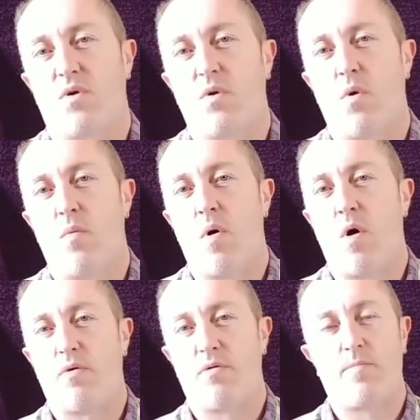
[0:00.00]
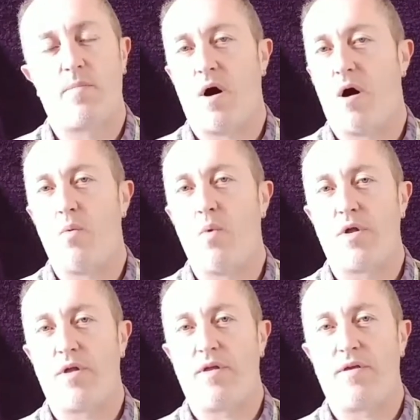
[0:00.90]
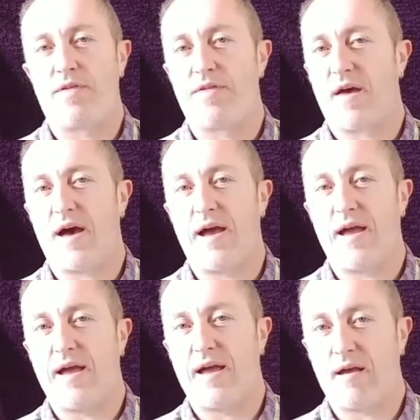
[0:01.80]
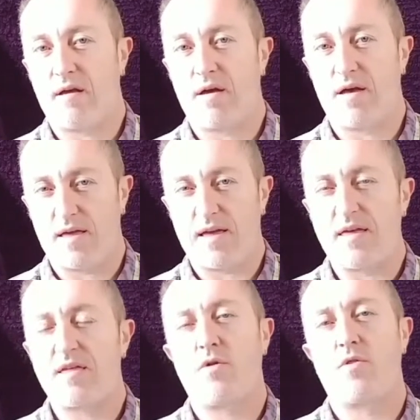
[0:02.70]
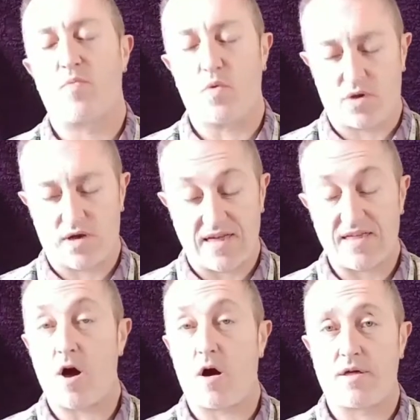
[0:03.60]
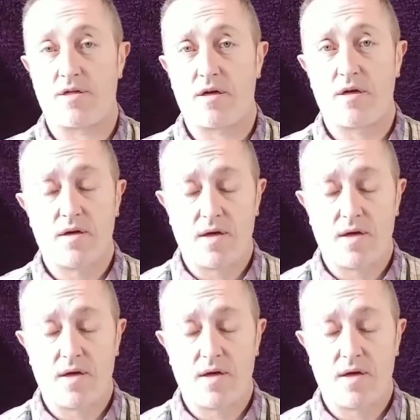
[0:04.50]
gourmand, but I wouldn't say it's on the border. It's nice.